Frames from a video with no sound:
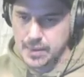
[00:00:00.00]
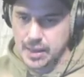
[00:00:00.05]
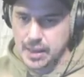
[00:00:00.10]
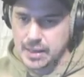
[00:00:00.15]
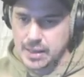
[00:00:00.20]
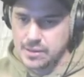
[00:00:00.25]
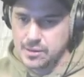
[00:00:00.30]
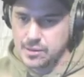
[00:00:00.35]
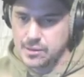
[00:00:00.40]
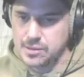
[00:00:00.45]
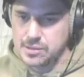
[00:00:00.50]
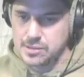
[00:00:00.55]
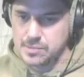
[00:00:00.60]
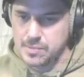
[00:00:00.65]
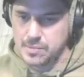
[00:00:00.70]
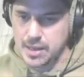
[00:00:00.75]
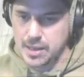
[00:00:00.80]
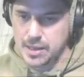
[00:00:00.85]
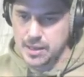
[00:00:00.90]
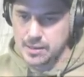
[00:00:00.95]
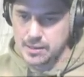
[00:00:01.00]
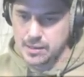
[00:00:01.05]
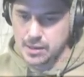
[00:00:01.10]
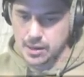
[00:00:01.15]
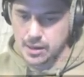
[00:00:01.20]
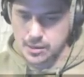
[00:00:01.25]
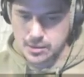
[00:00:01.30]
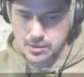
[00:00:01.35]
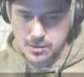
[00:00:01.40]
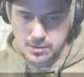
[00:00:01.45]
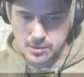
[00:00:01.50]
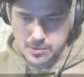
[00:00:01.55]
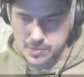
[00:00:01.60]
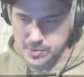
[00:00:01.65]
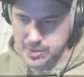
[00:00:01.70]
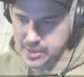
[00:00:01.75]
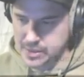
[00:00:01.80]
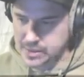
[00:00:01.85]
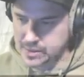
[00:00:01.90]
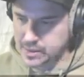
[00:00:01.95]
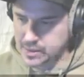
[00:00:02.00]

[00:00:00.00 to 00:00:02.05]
And notice mine got a little bit,